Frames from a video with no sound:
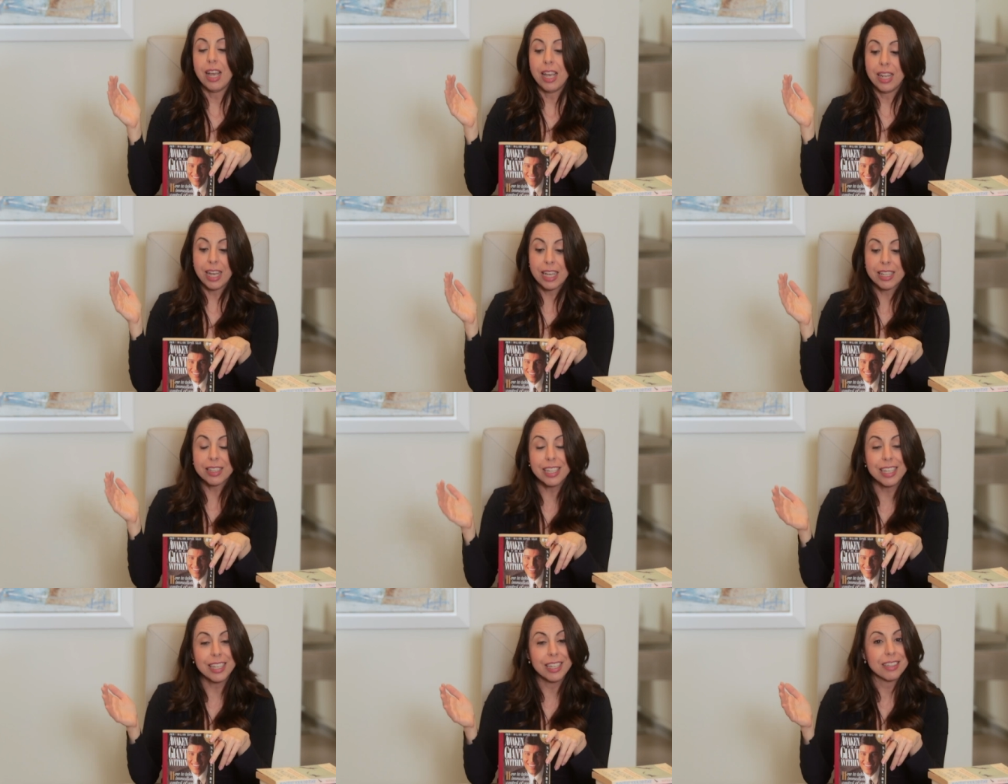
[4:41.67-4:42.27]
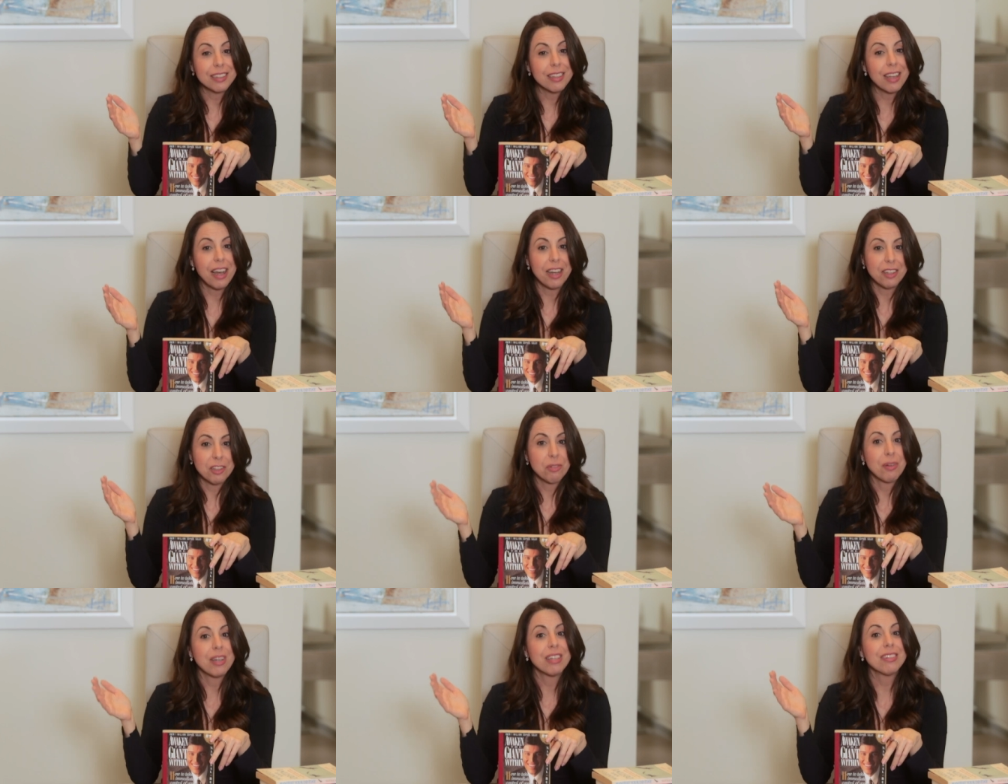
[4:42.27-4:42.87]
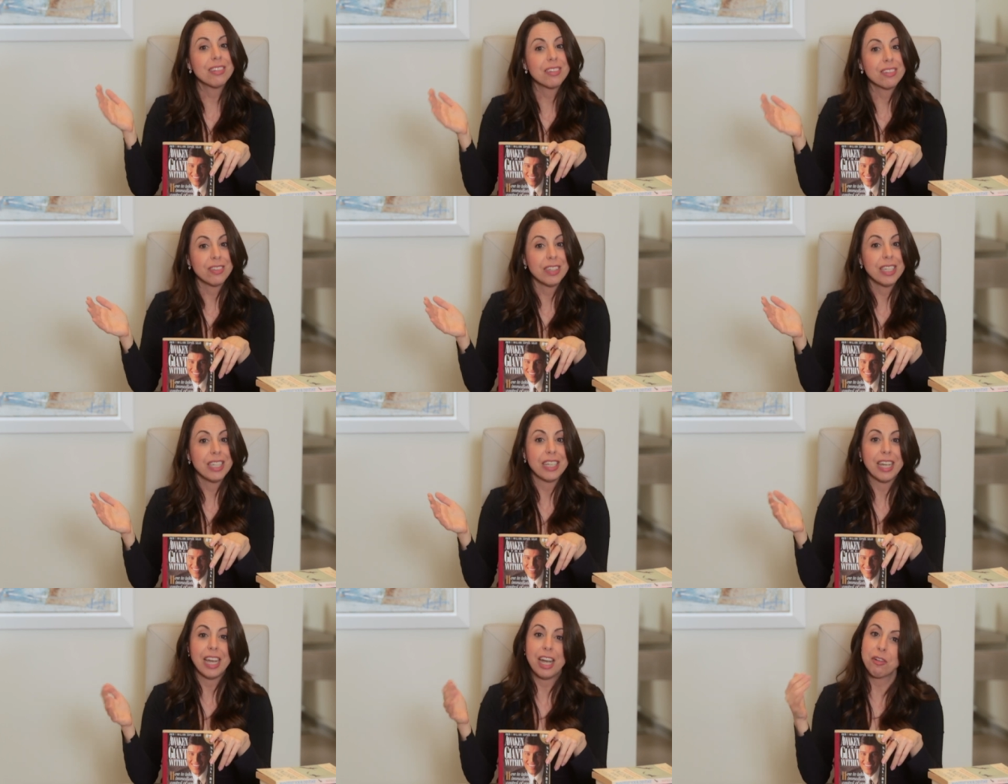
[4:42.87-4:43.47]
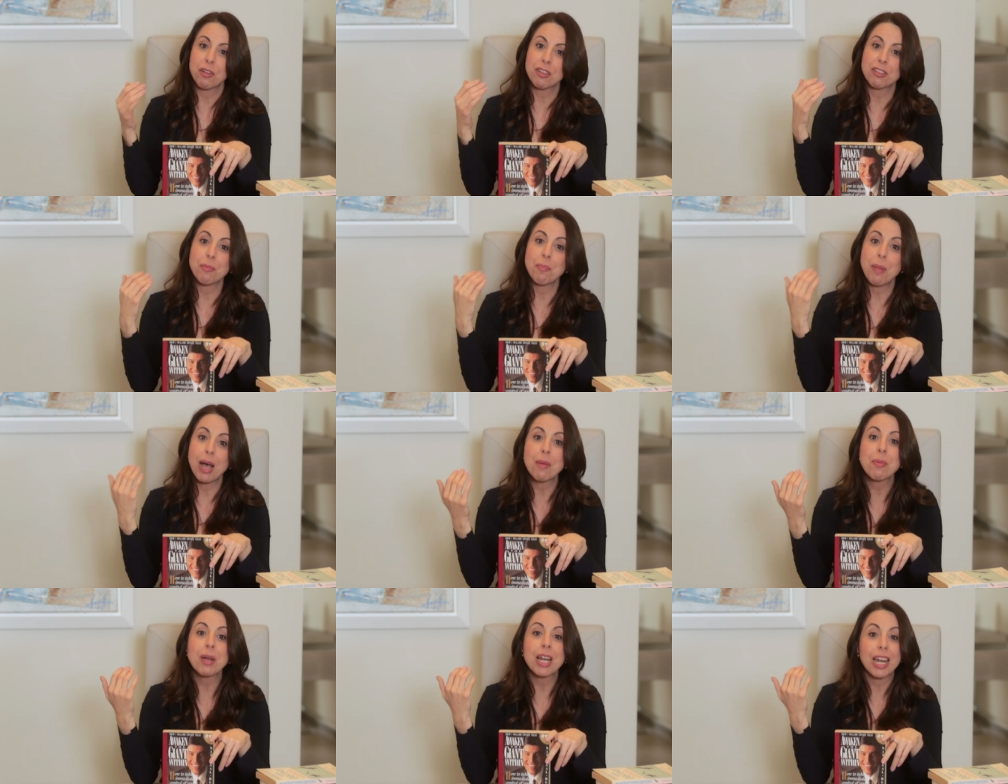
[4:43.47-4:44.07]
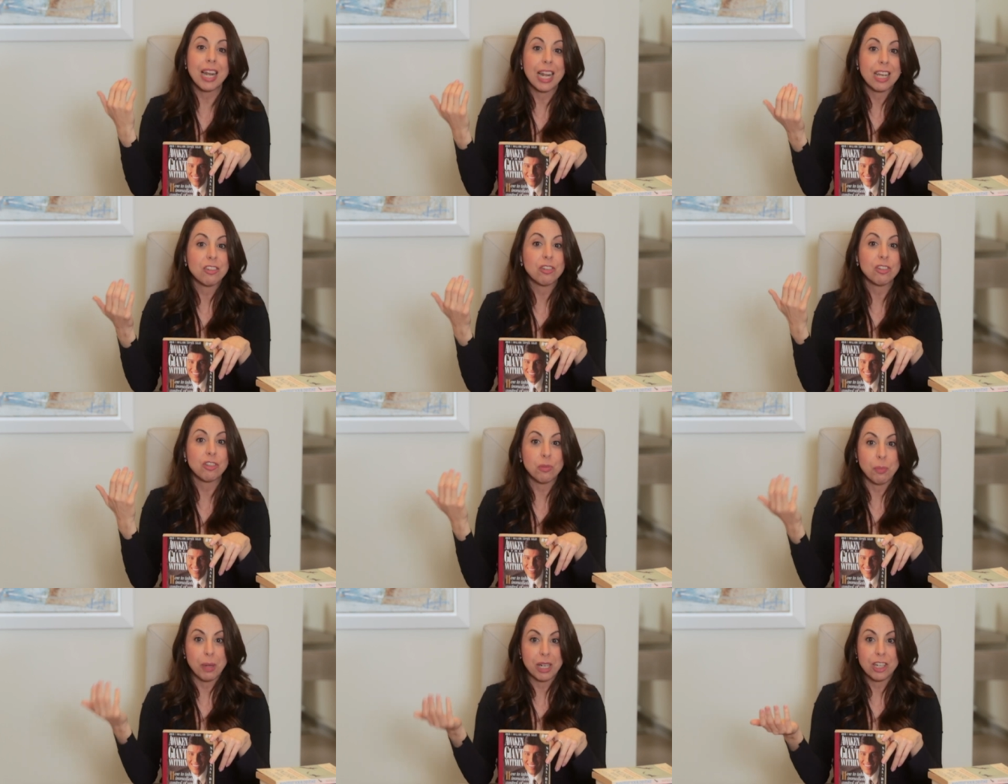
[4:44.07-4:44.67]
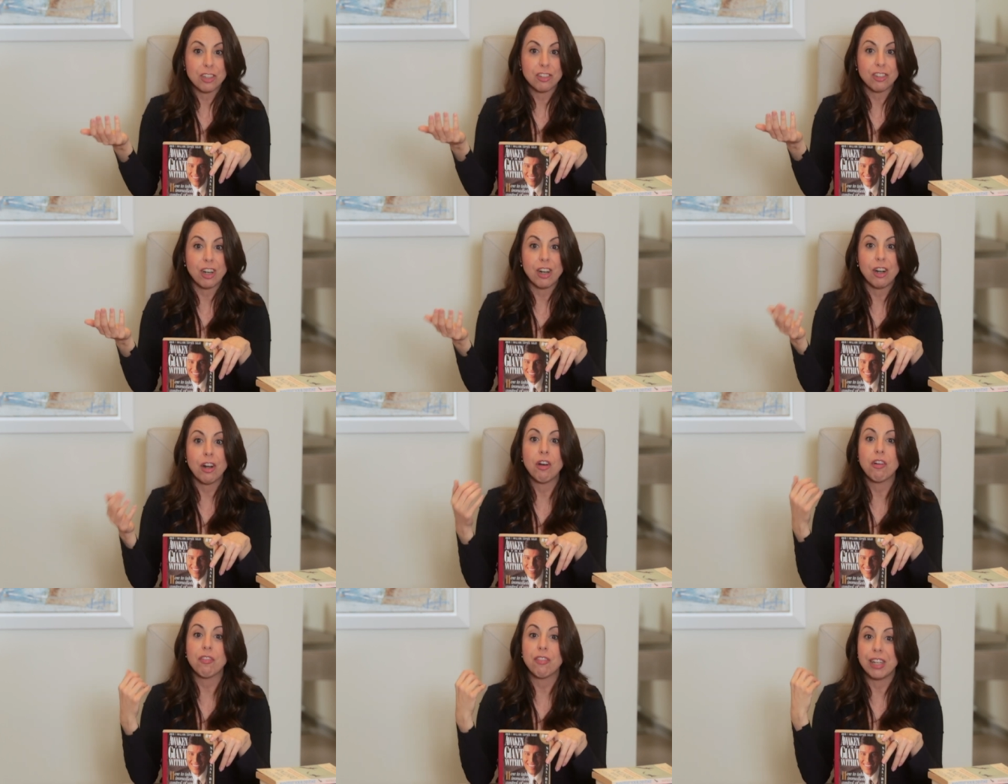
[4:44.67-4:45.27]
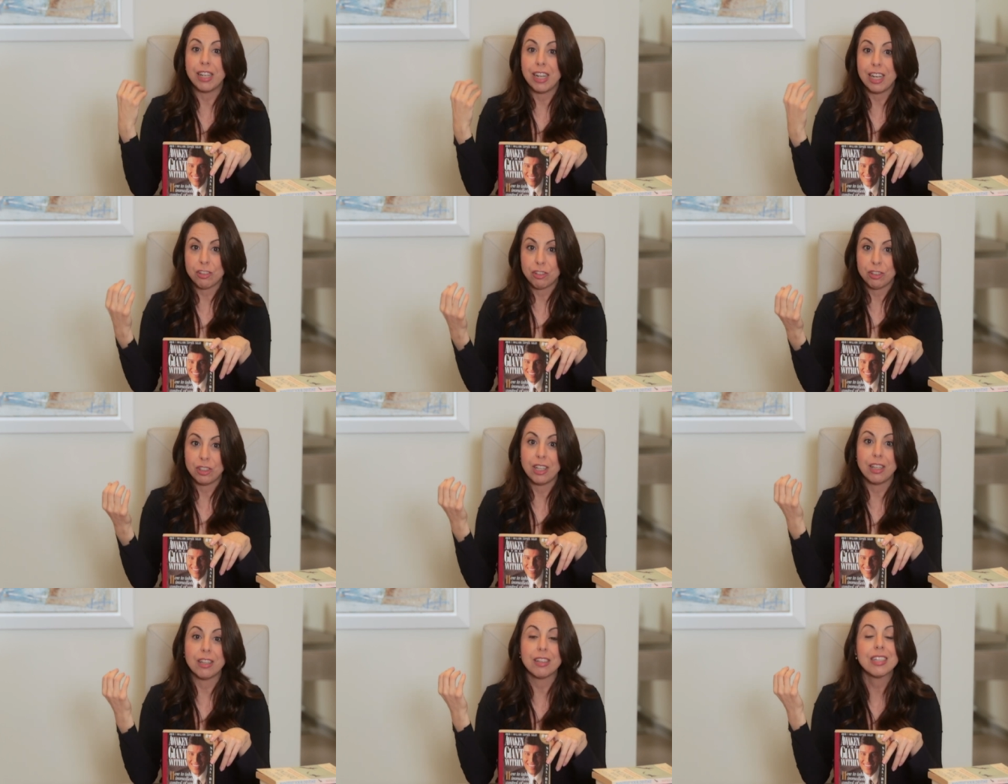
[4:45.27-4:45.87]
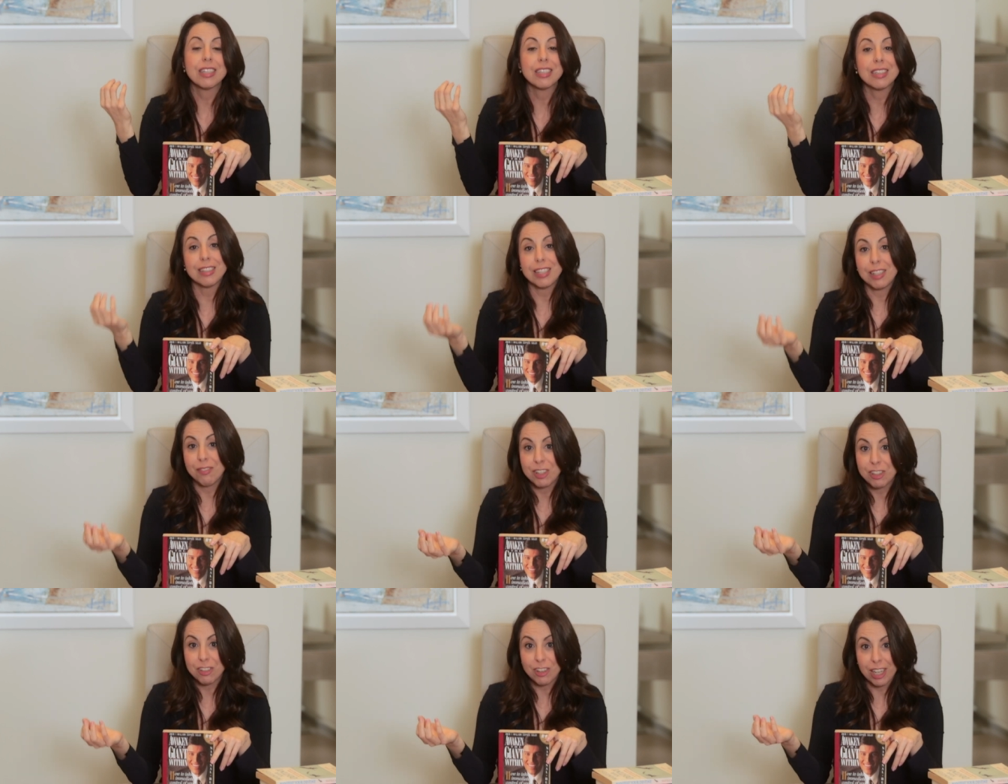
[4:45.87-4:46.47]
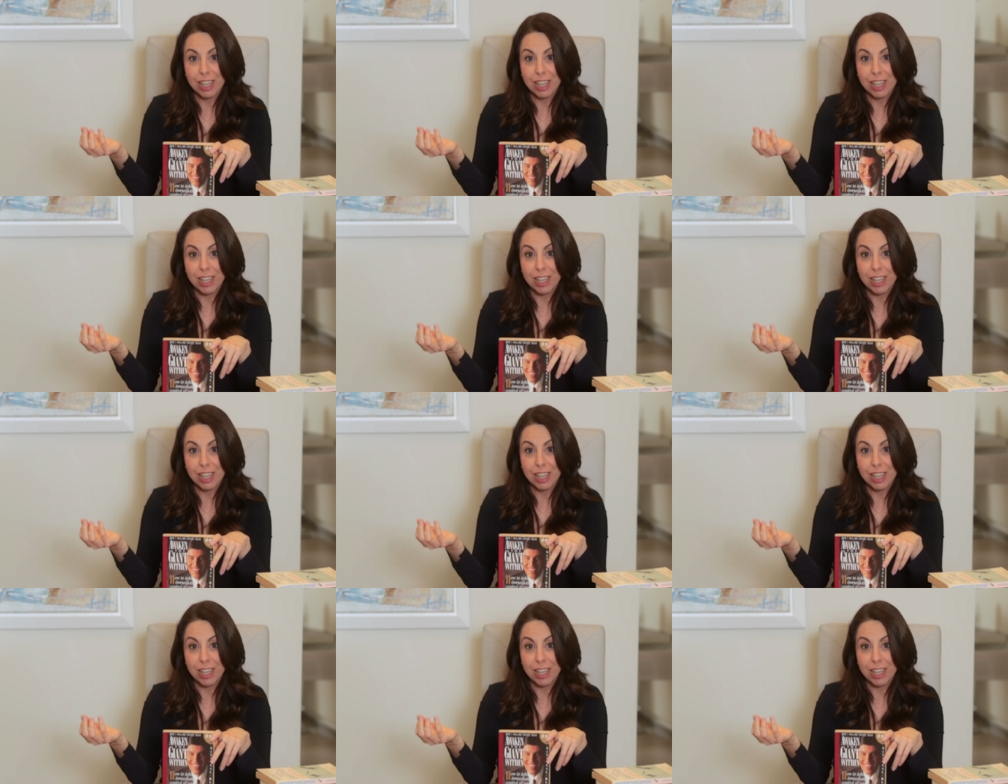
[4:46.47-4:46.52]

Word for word: And I did. At 23, I was a public relations manager of a national TV